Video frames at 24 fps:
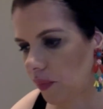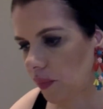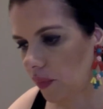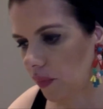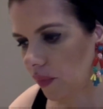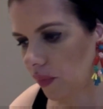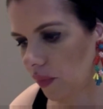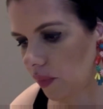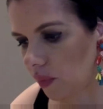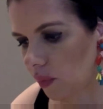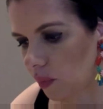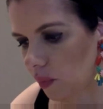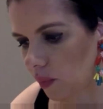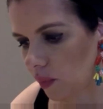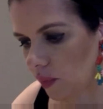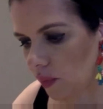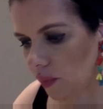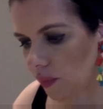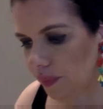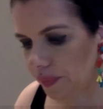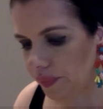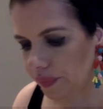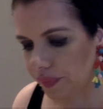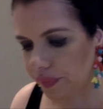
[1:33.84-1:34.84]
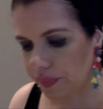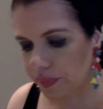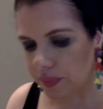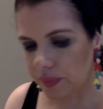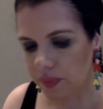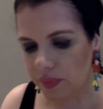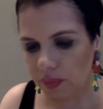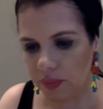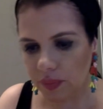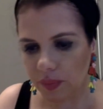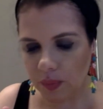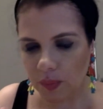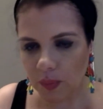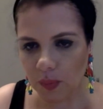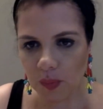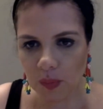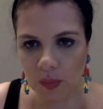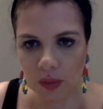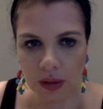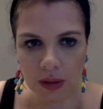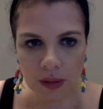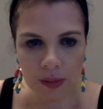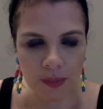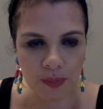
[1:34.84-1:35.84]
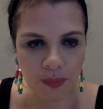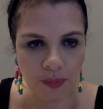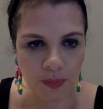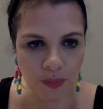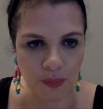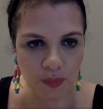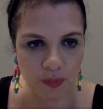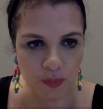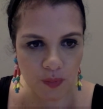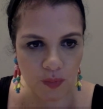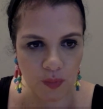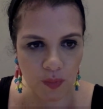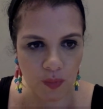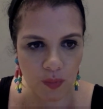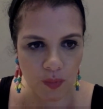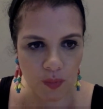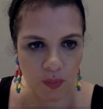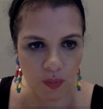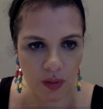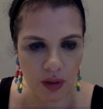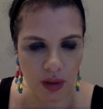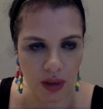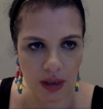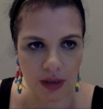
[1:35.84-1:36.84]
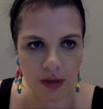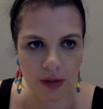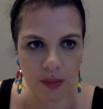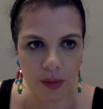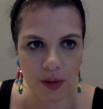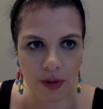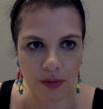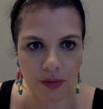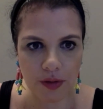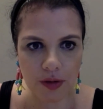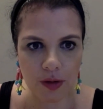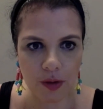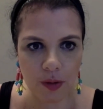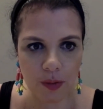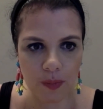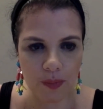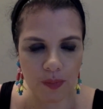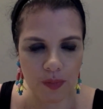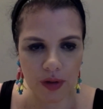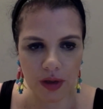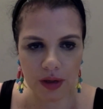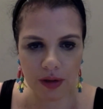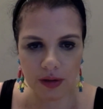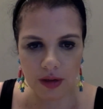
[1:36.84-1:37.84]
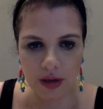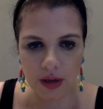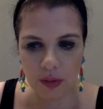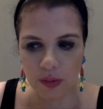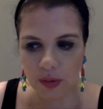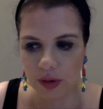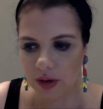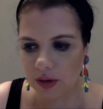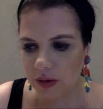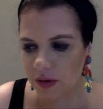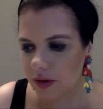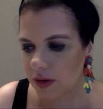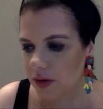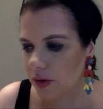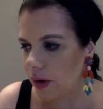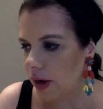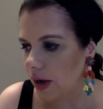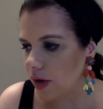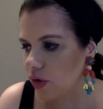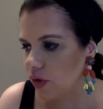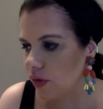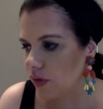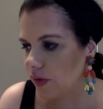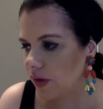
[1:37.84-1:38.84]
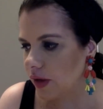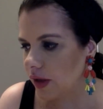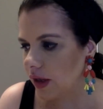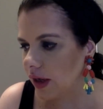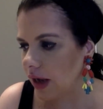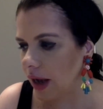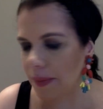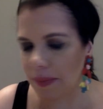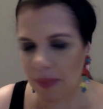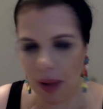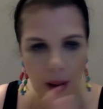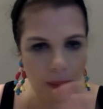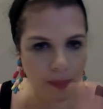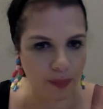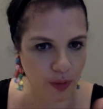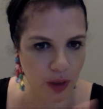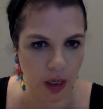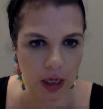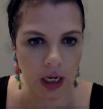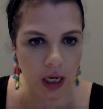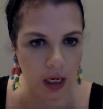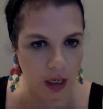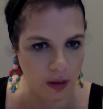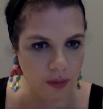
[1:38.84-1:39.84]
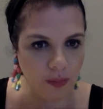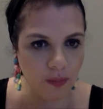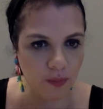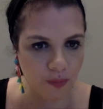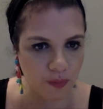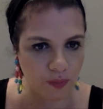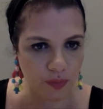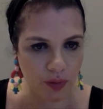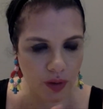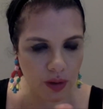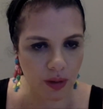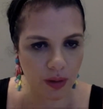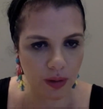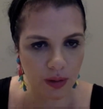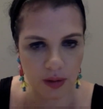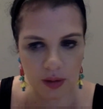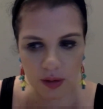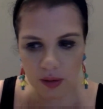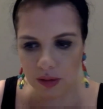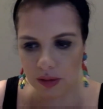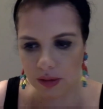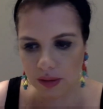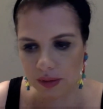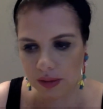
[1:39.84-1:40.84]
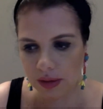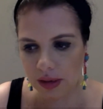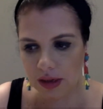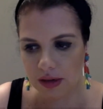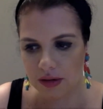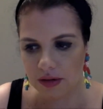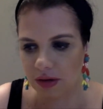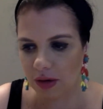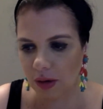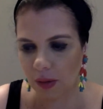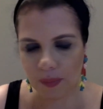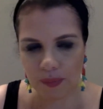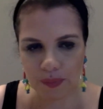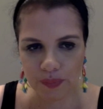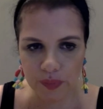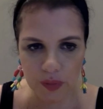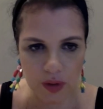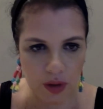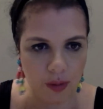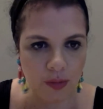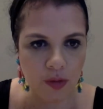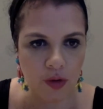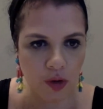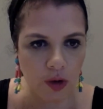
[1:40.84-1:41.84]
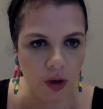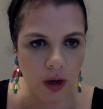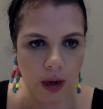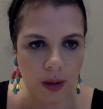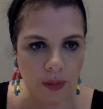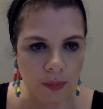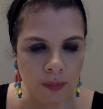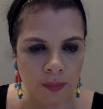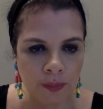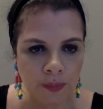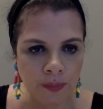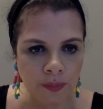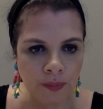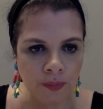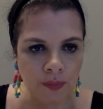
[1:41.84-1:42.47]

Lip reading: It's a bit of a sounds like a weird scratchy feeling. I'm taking little things, so that's okay.